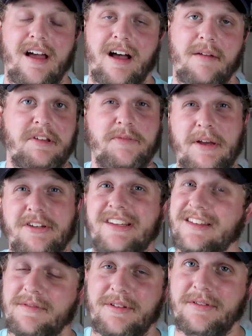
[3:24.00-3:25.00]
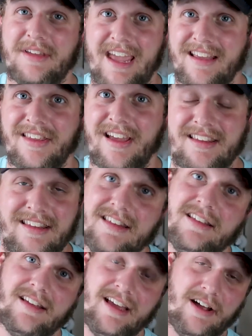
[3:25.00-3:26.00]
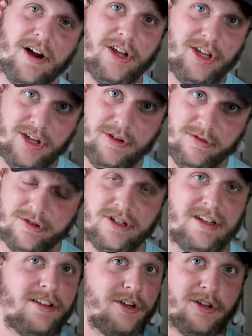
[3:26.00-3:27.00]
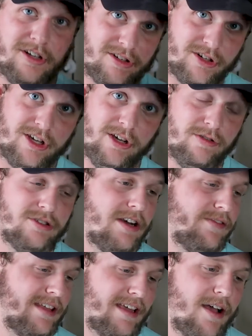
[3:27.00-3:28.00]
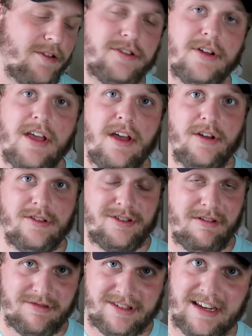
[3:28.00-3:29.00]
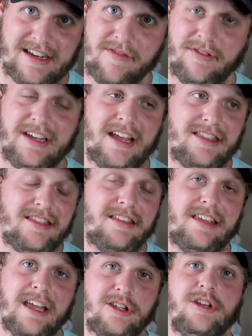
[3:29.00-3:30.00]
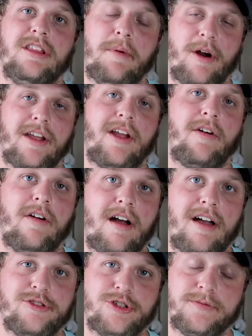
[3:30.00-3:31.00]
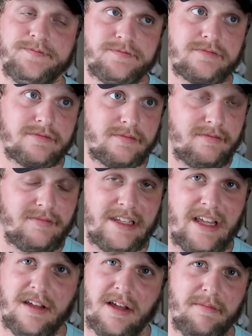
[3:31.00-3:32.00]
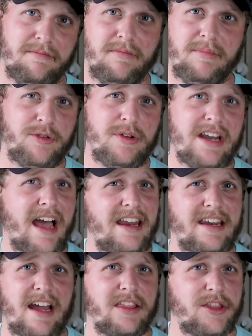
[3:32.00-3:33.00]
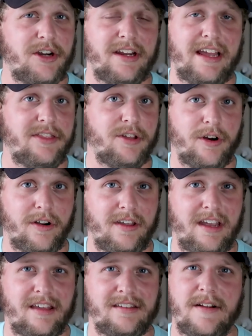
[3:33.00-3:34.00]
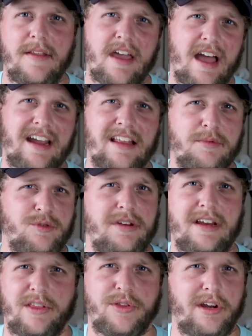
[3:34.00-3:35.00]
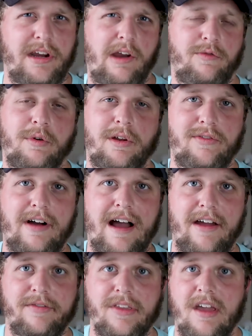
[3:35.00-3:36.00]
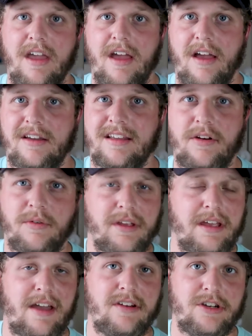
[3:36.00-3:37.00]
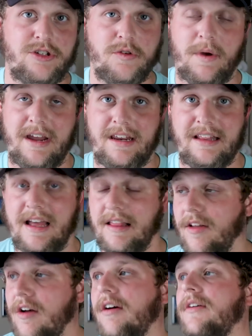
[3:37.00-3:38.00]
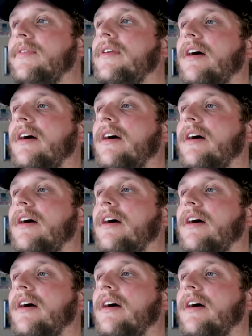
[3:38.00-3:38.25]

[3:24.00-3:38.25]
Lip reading: Especially some of those cake slices are huge, their cookies are huge and everything else. So I would say definitely get to the parking garage between 9 and 9:30 at the earliest. I get there between 9:30 and 9:45 because I don't really have an issue waiting that long.